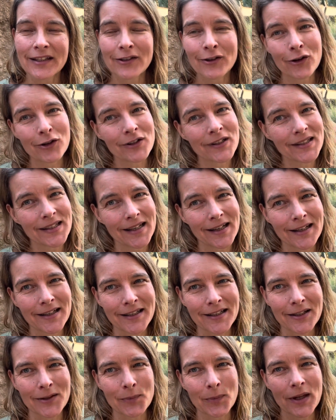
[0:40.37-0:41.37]
not
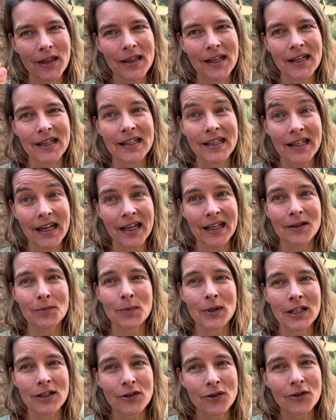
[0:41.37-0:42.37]
started, but that it had
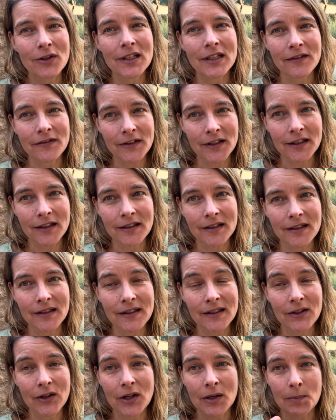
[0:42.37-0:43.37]
been too difficult.
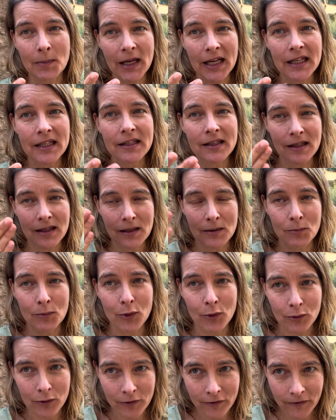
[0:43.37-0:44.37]
So I made the
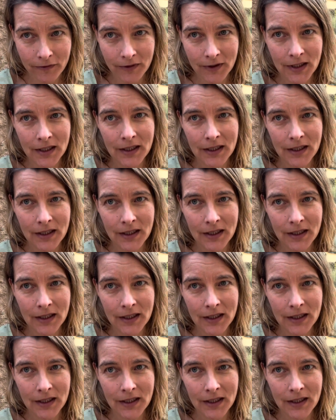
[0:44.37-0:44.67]
move.